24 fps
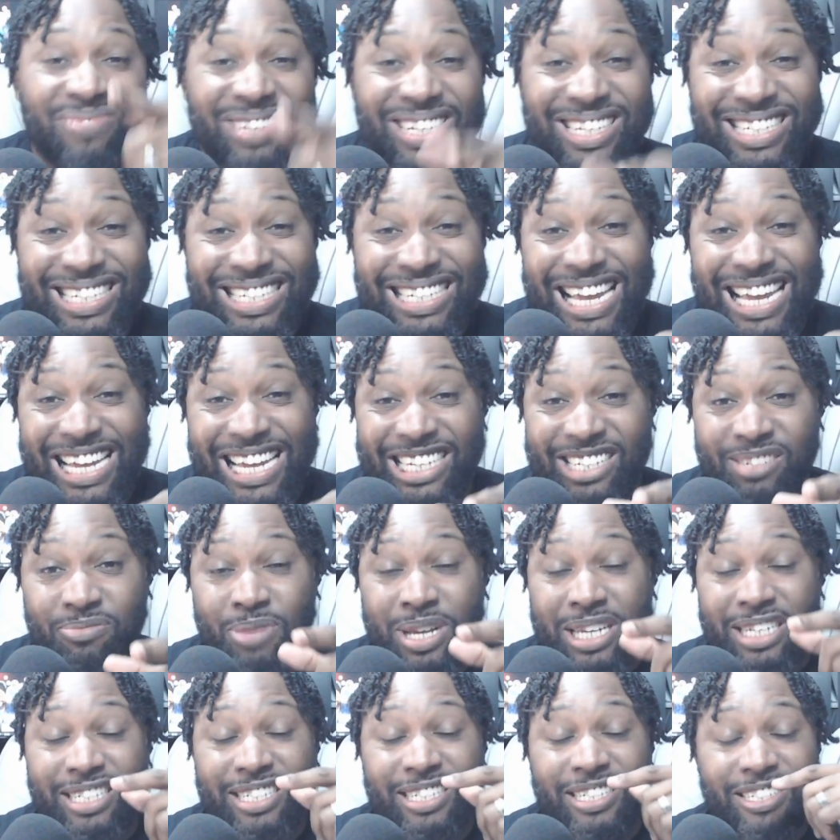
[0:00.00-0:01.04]
Today's
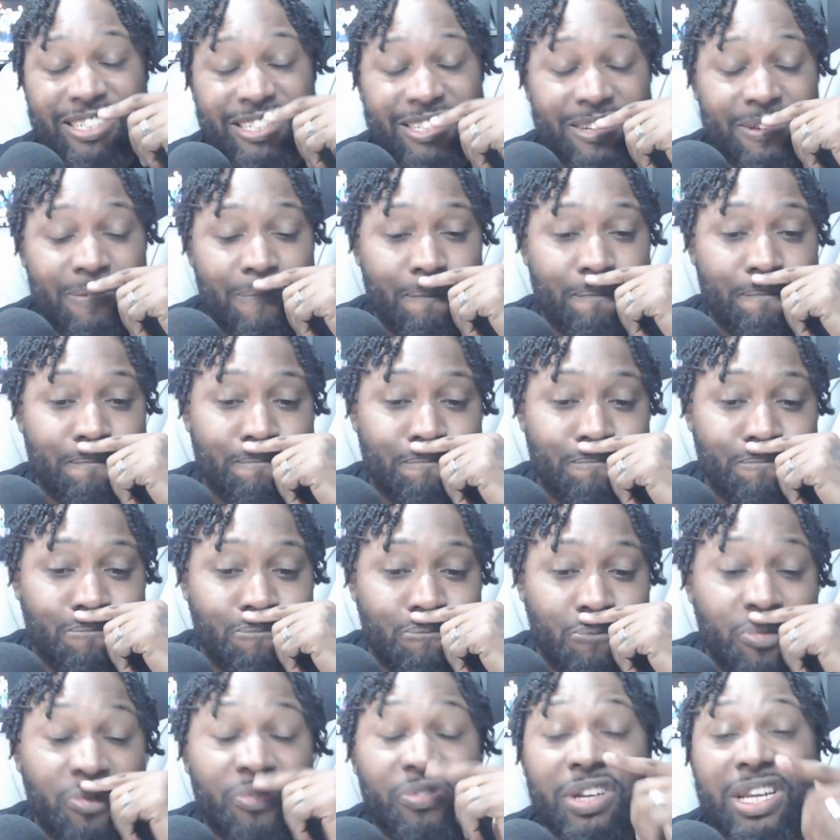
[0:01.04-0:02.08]
message.
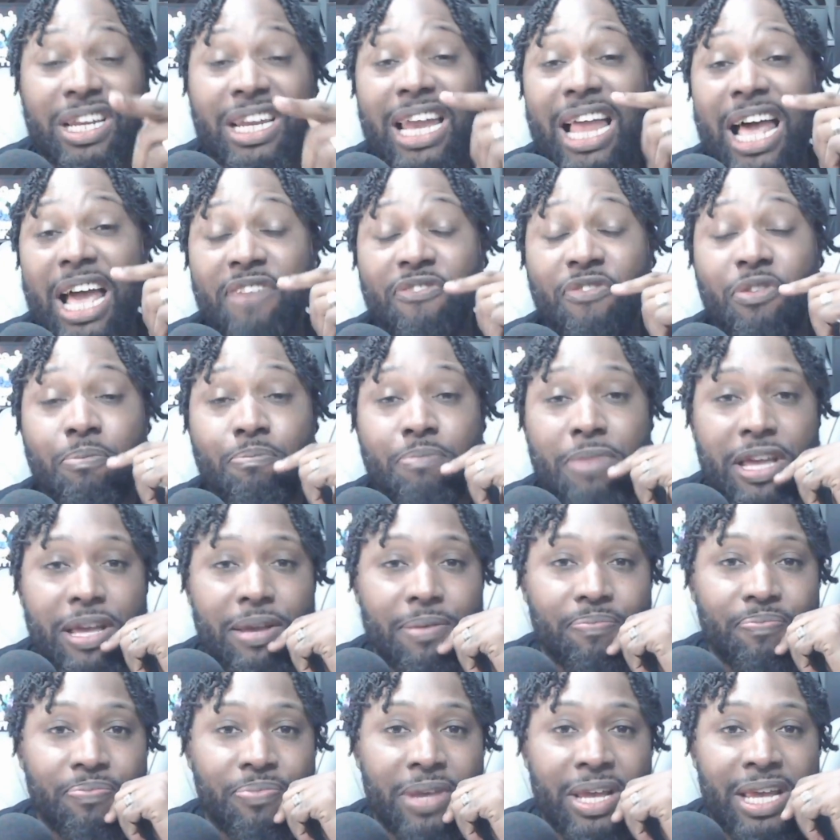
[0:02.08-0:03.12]
For the life of me,